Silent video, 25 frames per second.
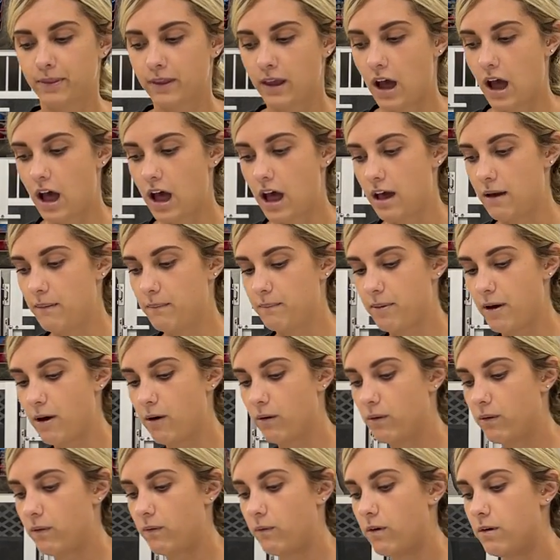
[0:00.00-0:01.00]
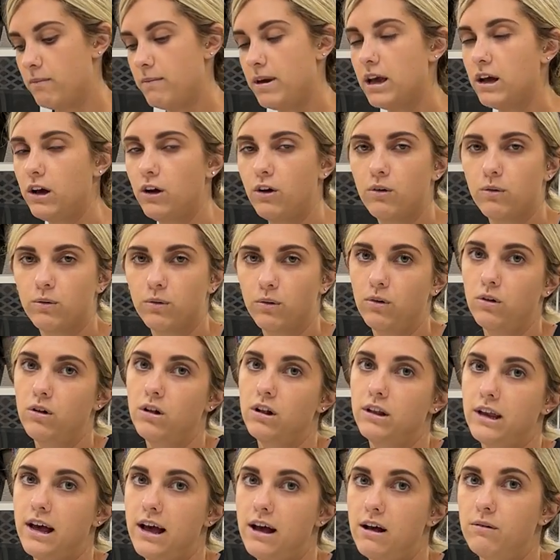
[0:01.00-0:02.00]
But we'll make gruel
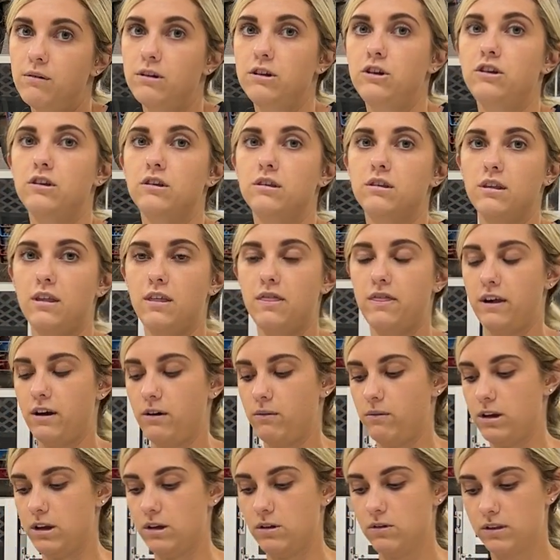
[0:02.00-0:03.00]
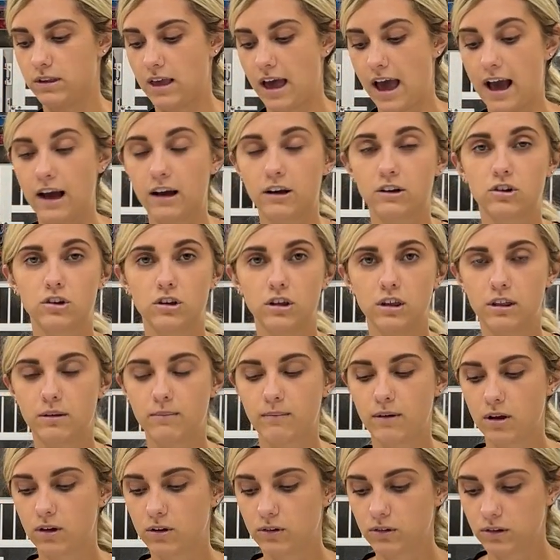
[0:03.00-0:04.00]
now, which is the thing we use actually the
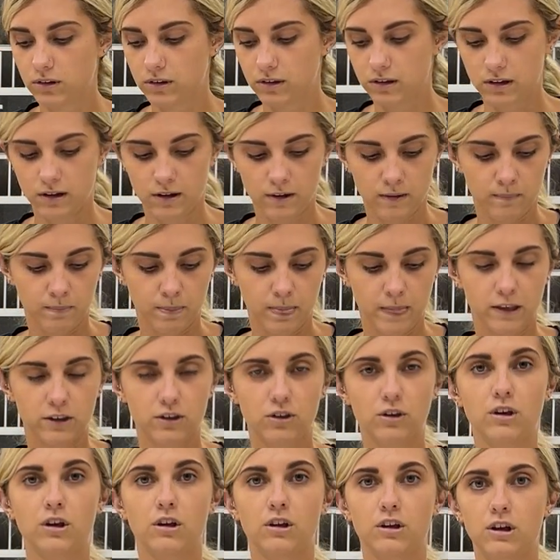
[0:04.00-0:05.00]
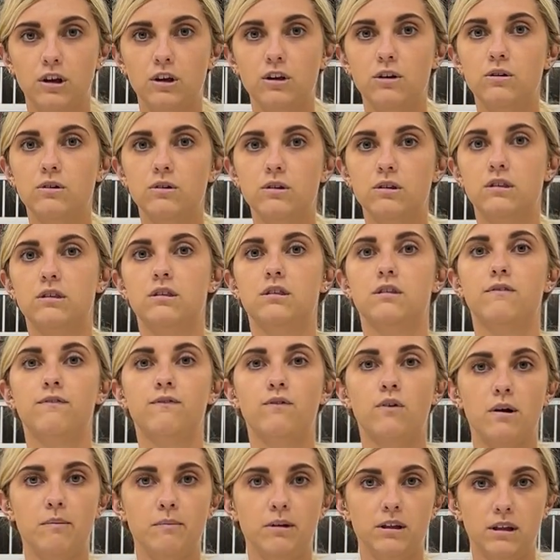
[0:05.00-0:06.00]
most. So you'll use the
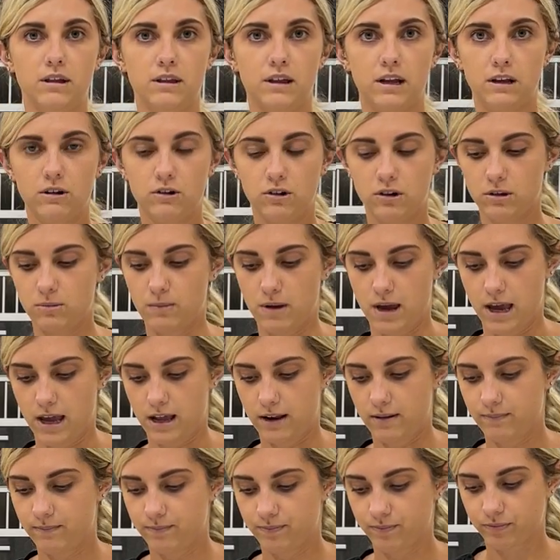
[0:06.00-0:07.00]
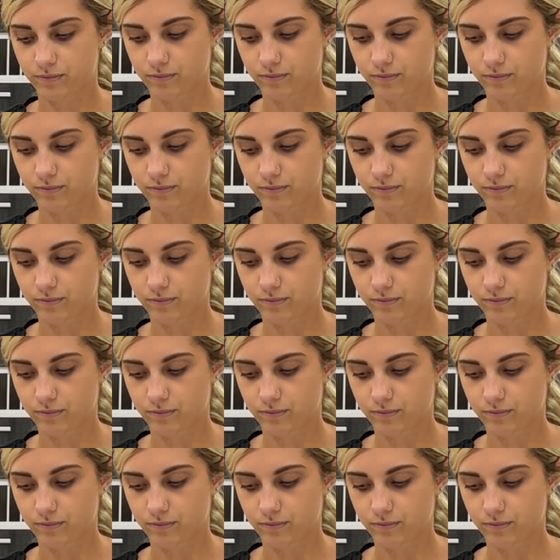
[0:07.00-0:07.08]
formula that you just made.